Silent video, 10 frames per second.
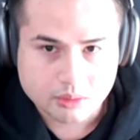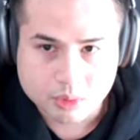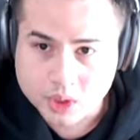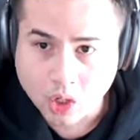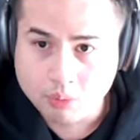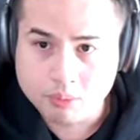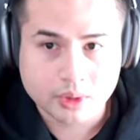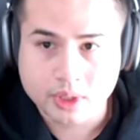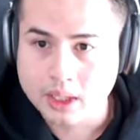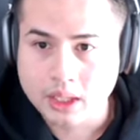soap
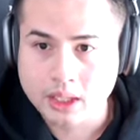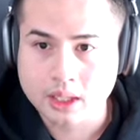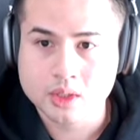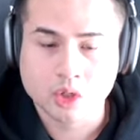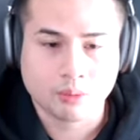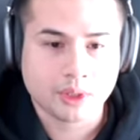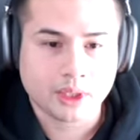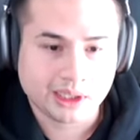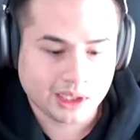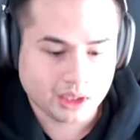is
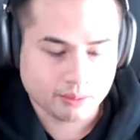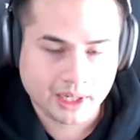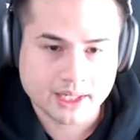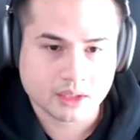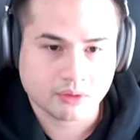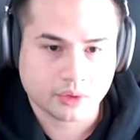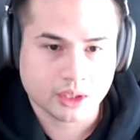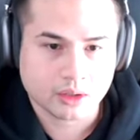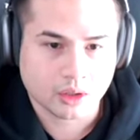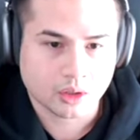completely plastic
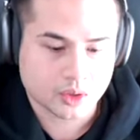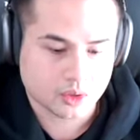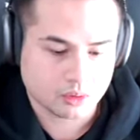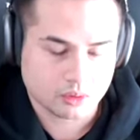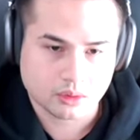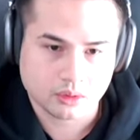free also.